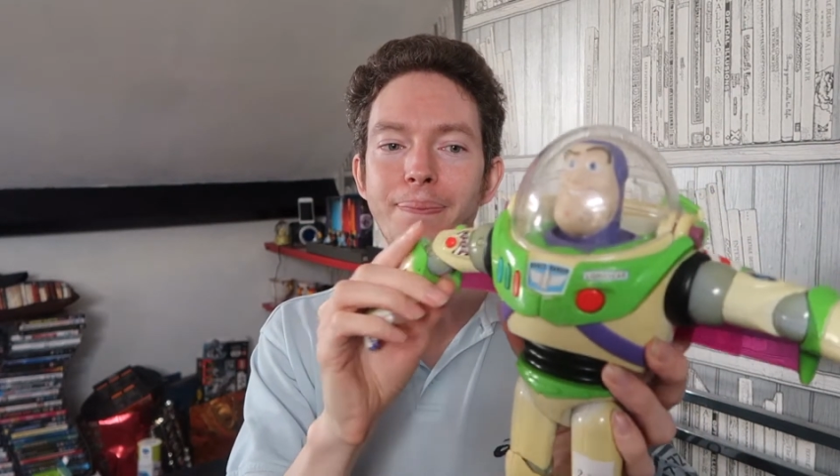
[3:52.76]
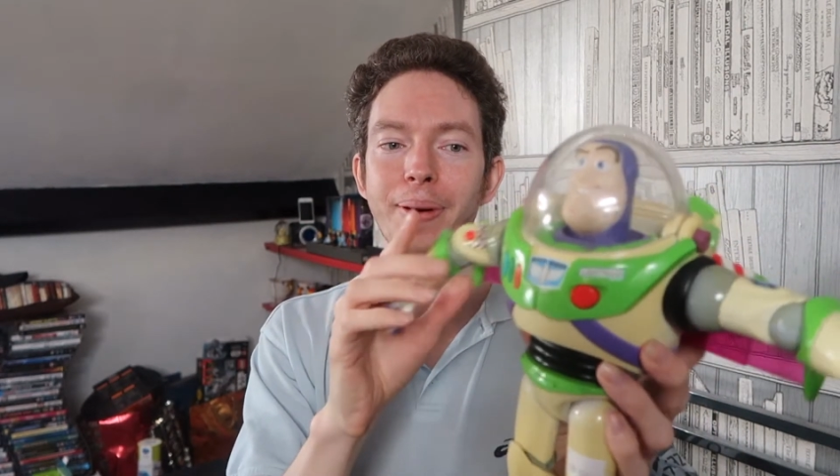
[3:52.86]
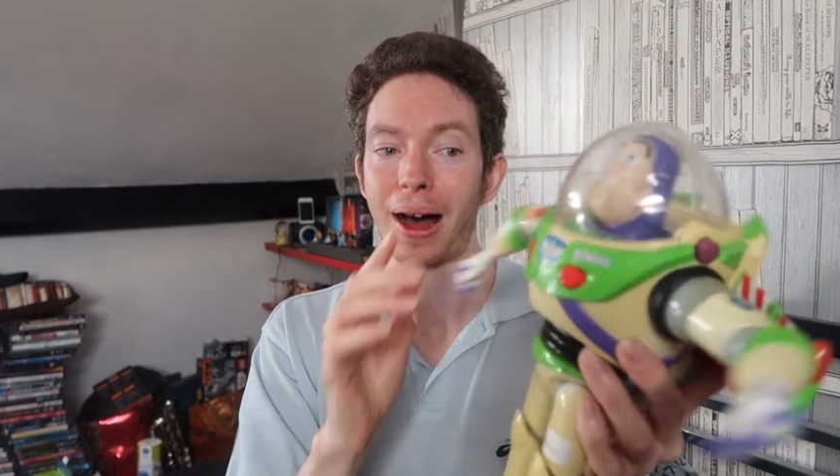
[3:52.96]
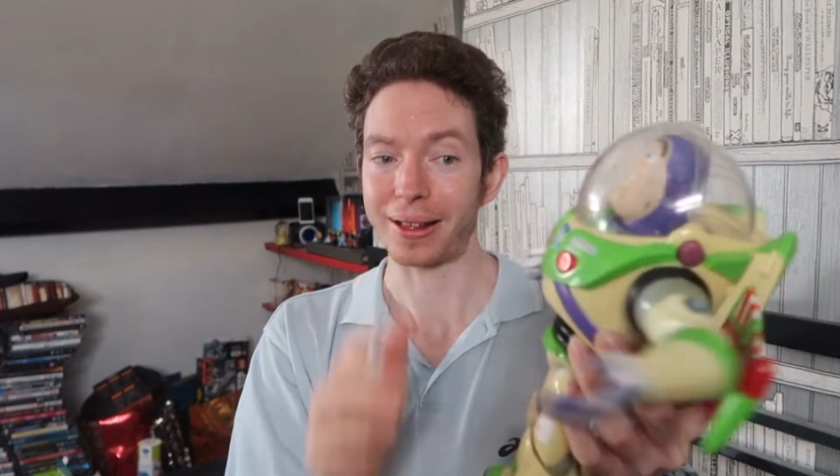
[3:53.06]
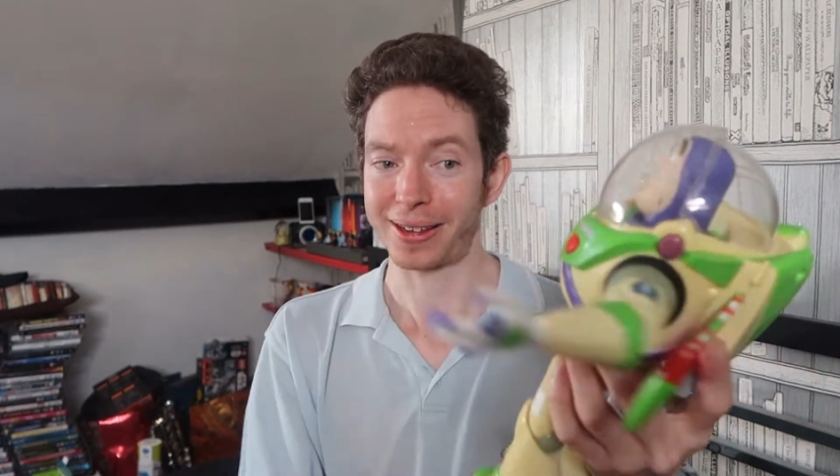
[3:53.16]

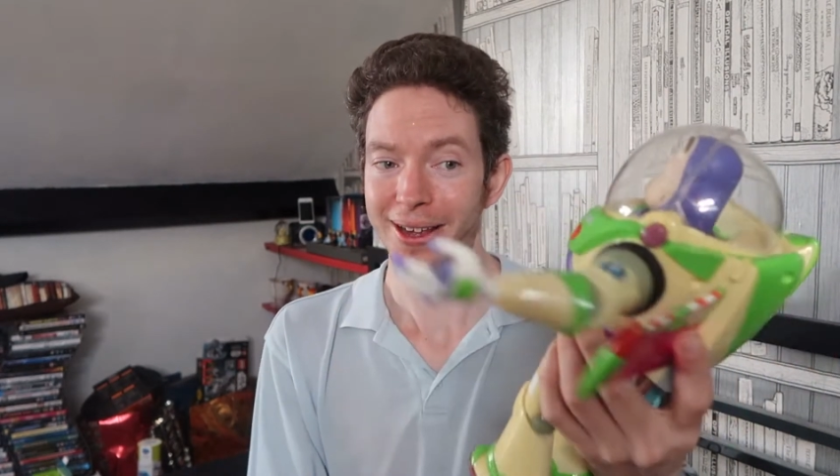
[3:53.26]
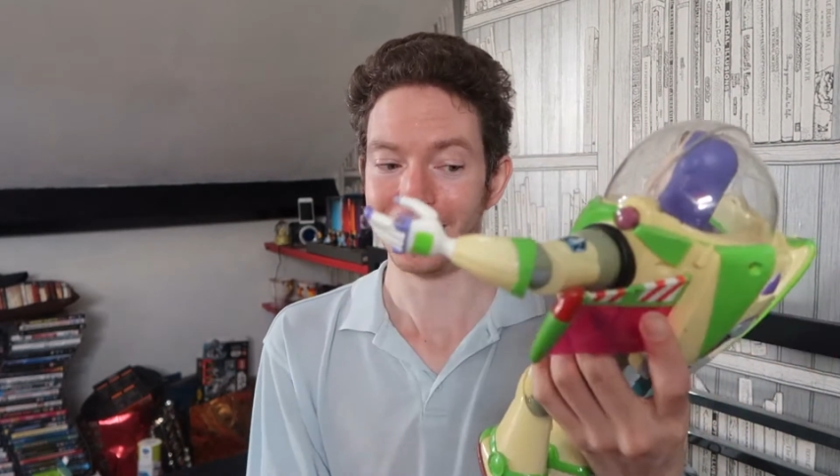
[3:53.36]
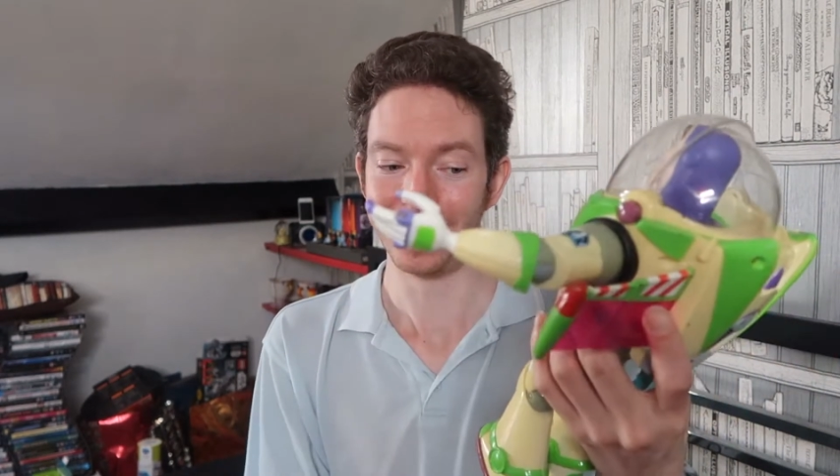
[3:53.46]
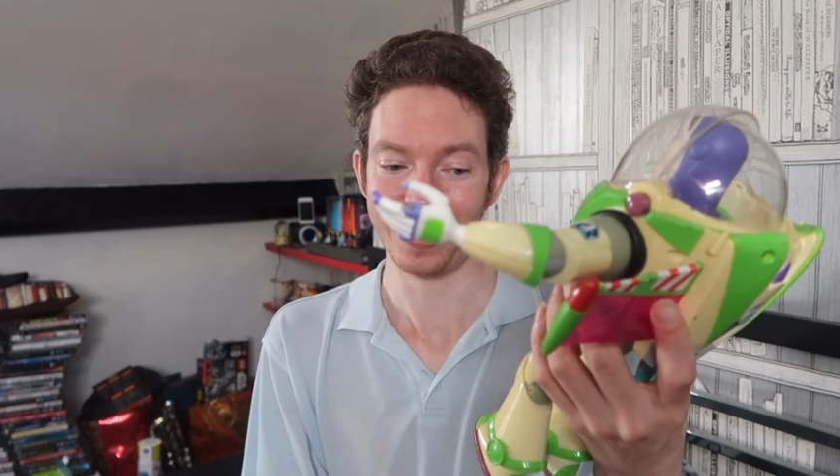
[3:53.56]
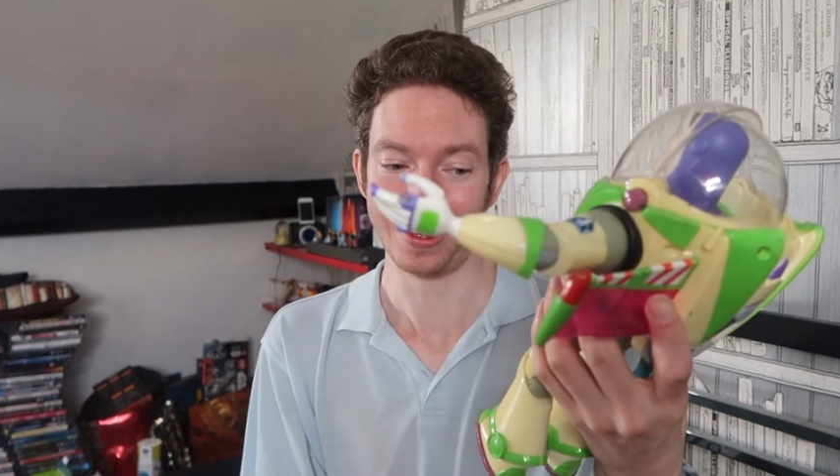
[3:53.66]
but
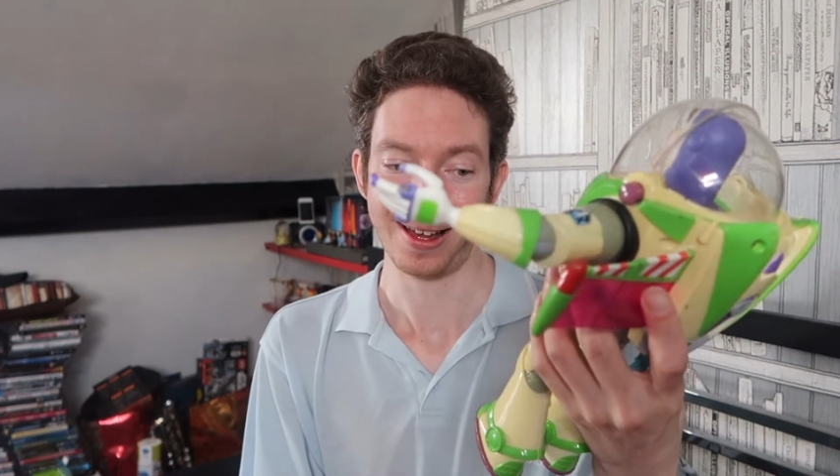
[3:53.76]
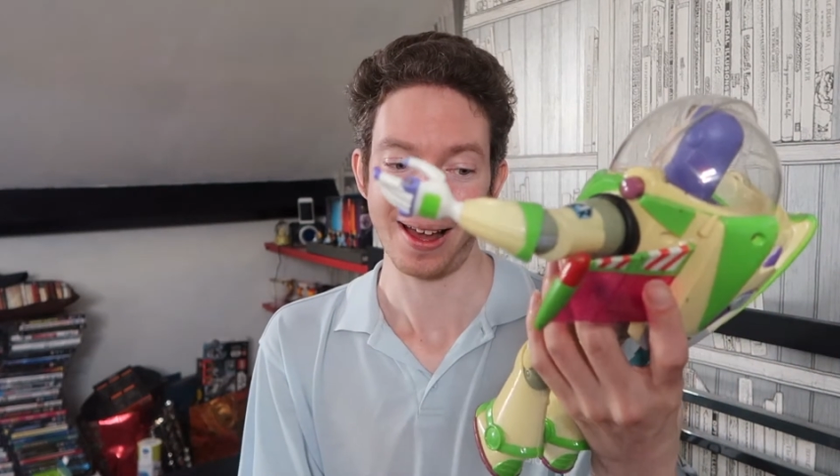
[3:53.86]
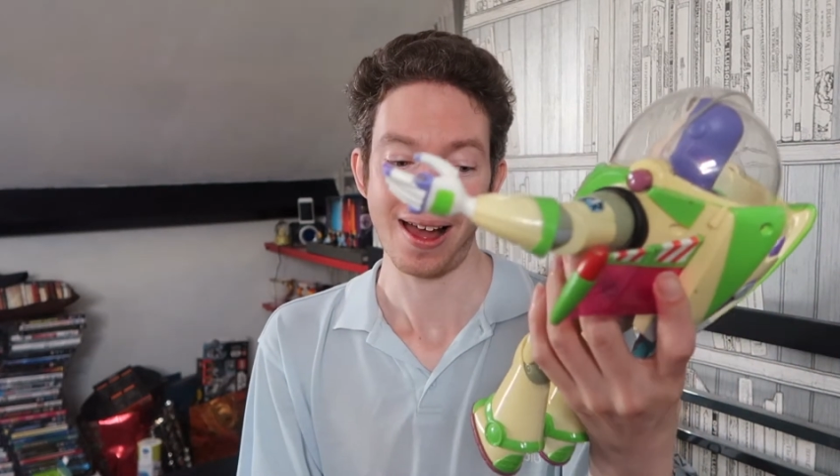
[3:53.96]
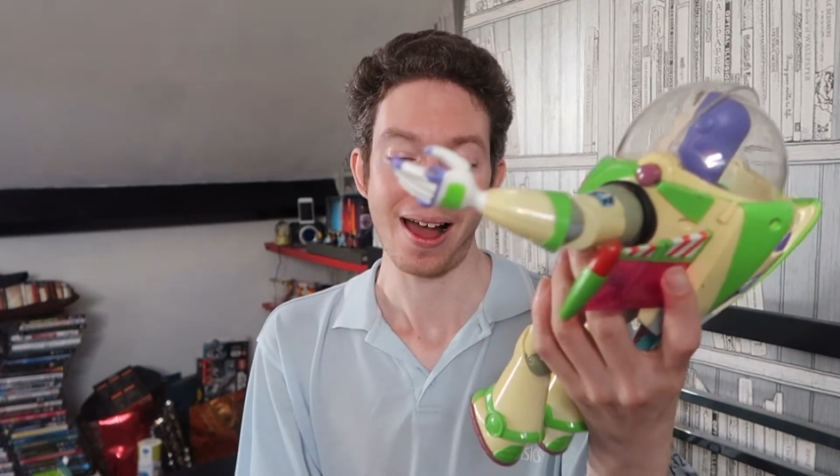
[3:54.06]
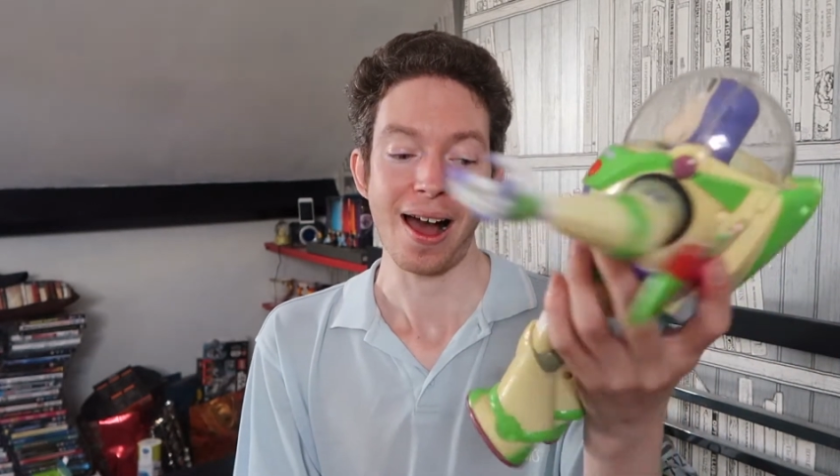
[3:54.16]

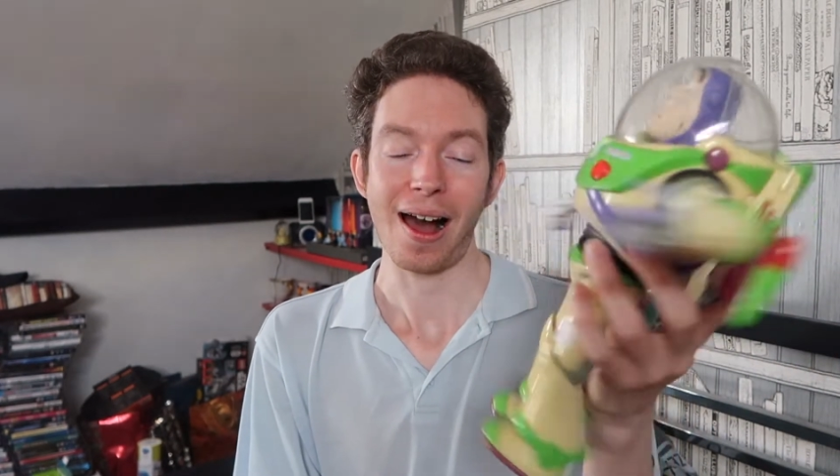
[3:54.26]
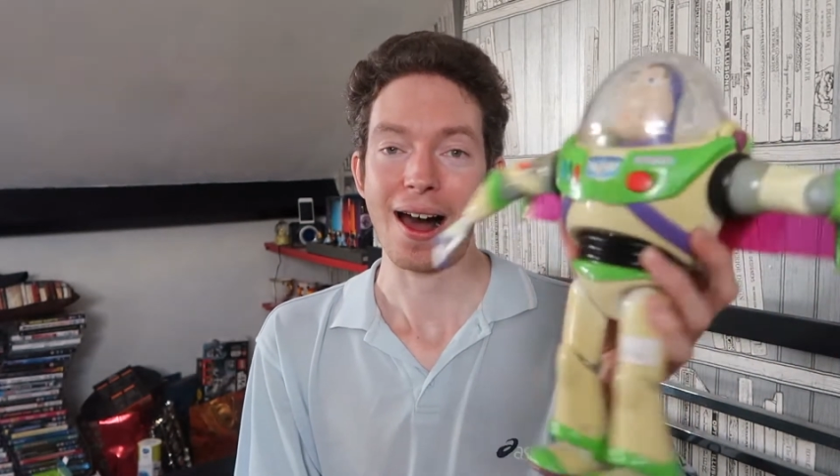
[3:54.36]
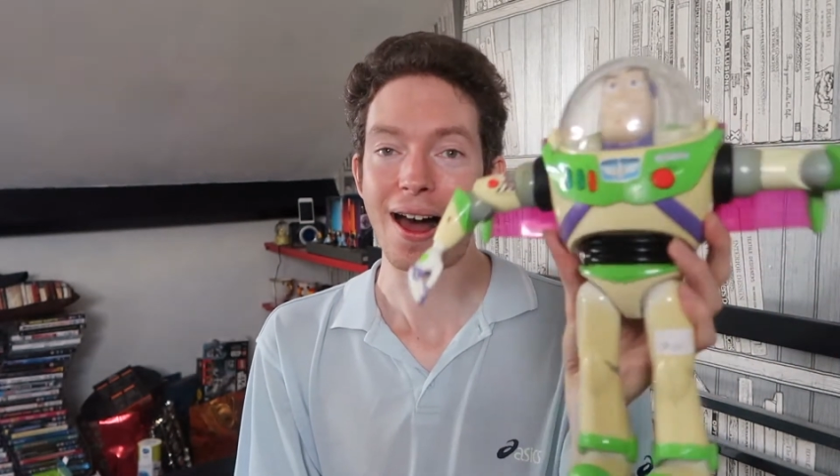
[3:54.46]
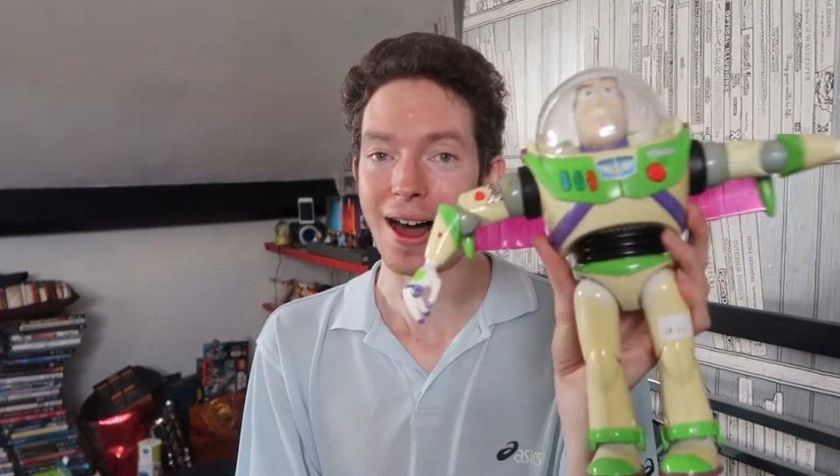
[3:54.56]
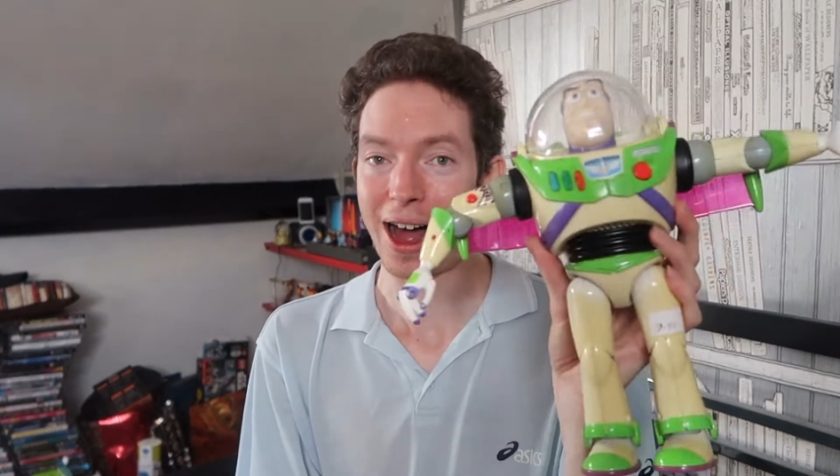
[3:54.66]

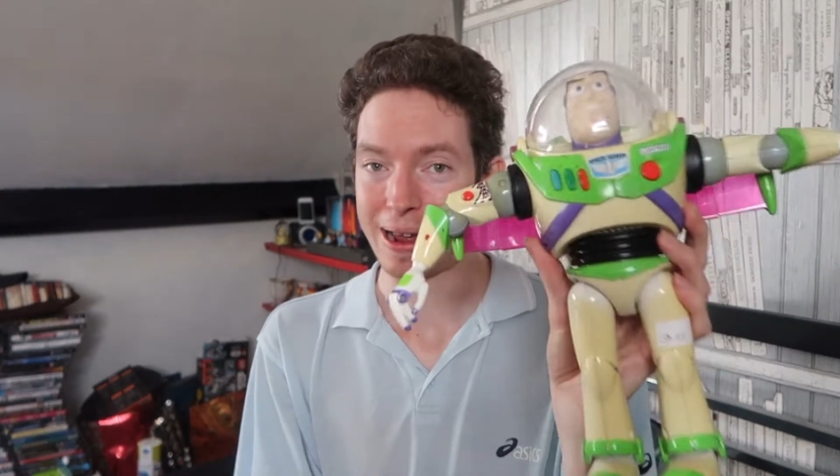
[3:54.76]
I